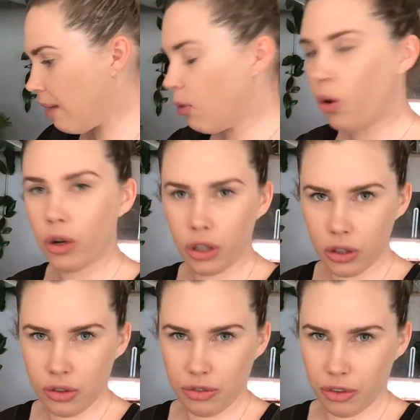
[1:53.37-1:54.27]
or
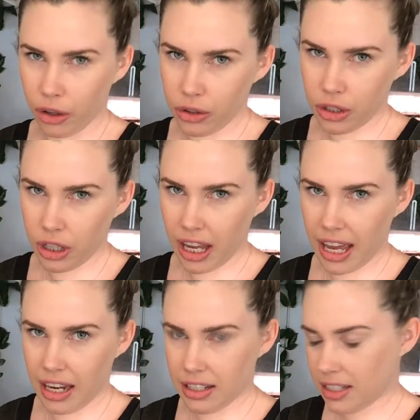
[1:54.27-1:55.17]
use fruit
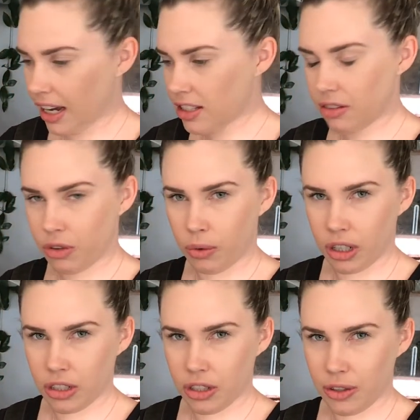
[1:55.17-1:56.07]
and nuts if you
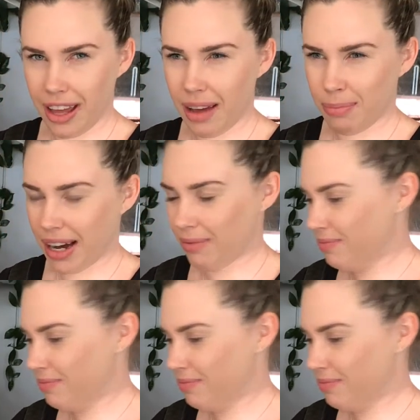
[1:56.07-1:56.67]
wanted to do that. But